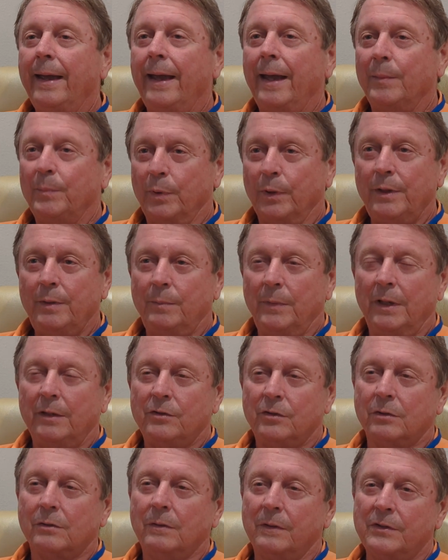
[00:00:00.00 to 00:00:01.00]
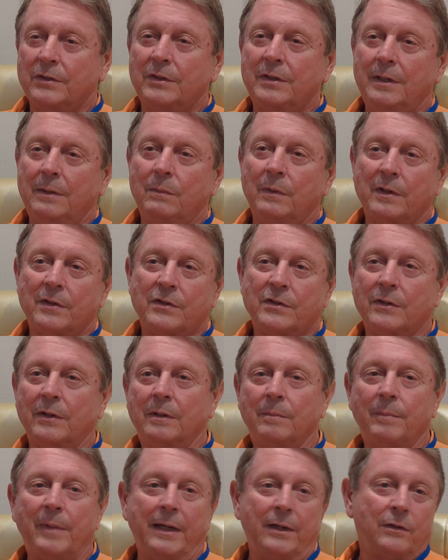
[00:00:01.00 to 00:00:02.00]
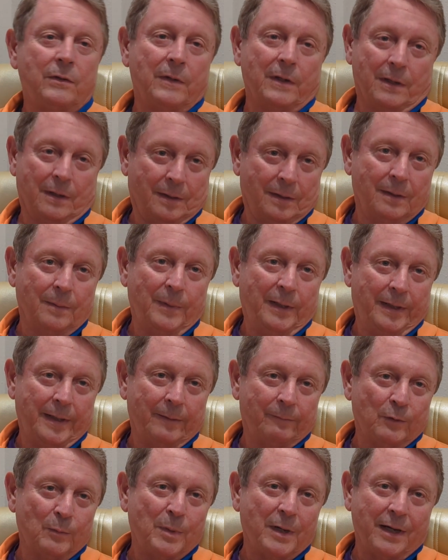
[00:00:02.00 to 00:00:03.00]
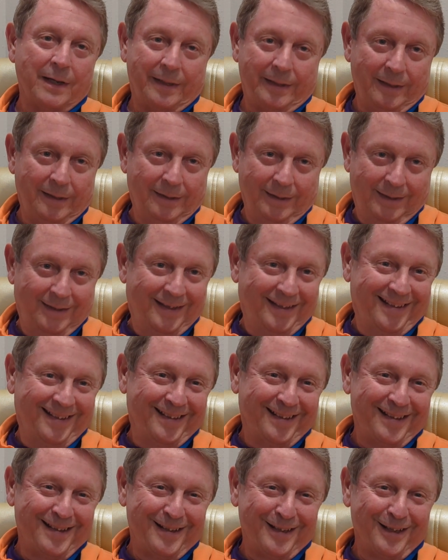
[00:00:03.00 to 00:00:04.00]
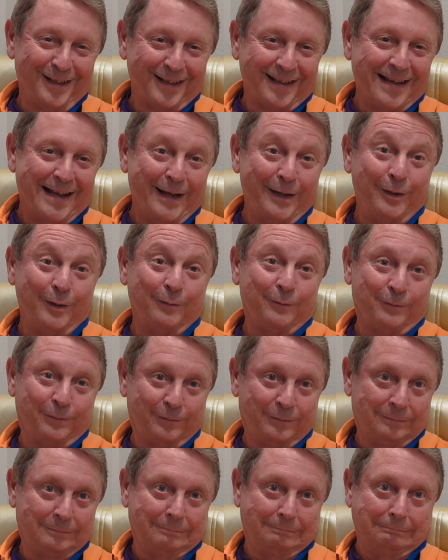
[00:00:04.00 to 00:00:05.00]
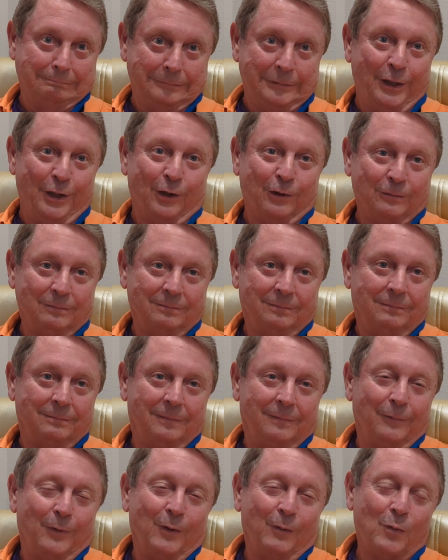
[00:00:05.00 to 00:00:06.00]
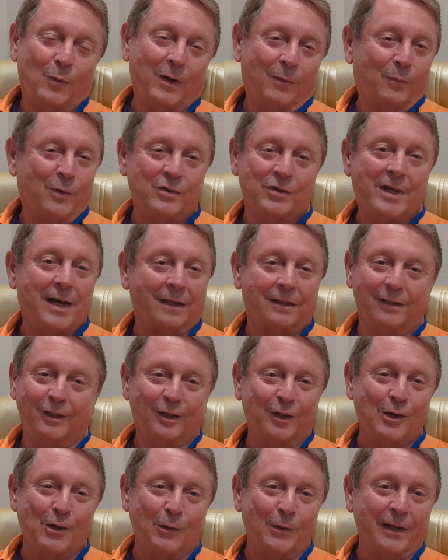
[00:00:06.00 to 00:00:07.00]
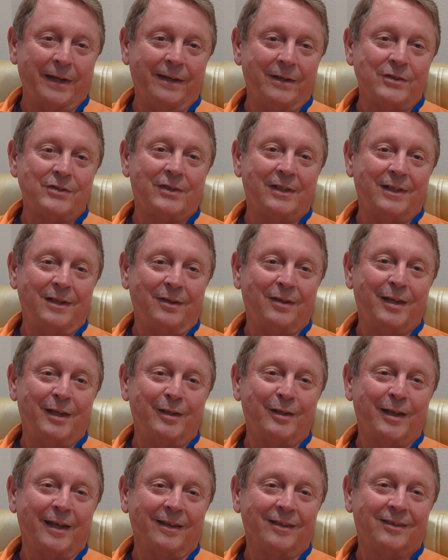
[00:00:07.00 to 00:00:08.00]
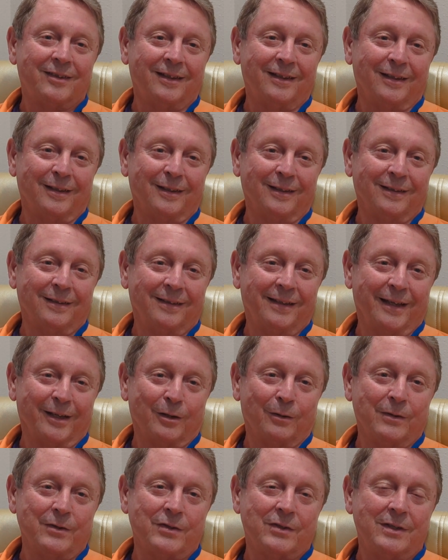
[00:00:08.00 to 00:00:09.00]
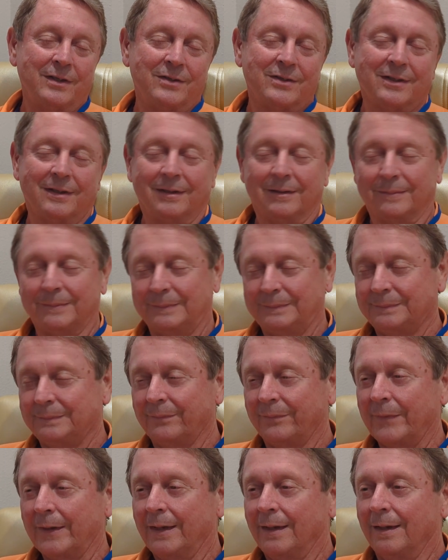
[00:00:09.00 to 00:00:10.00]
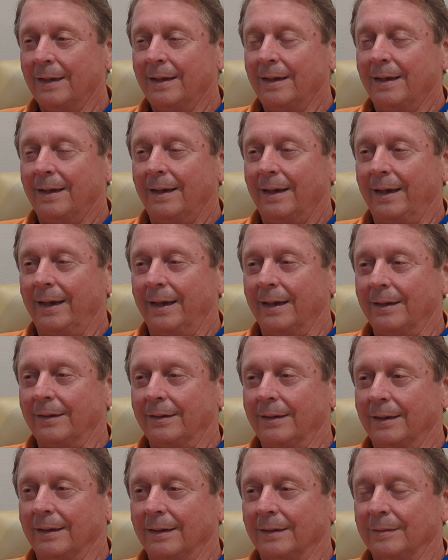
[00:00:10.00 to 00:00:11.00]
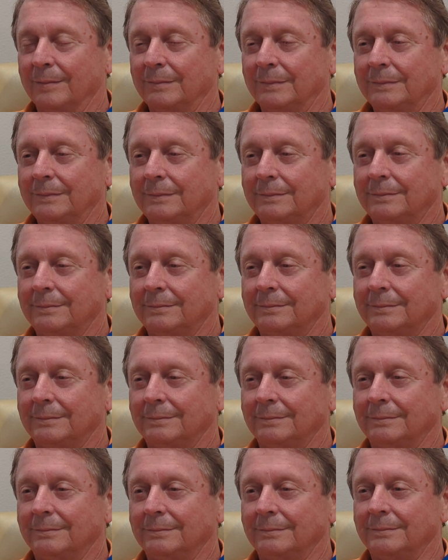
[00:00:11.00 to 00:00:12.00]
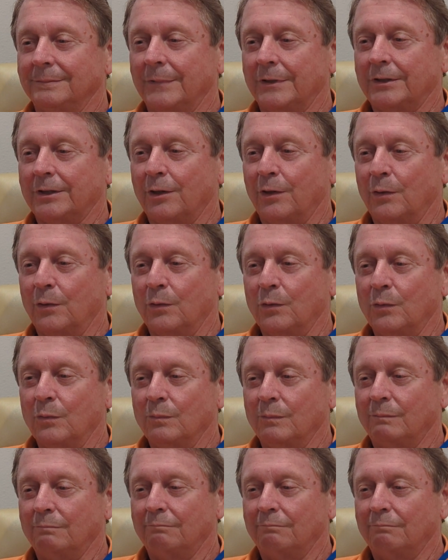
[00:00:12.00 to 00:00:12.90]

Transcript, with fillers: And pretty much Christy was the matriarch. I mean, everybody uh, kind of, you know, what was not going to go against anything that uh, that Christy said, and um, so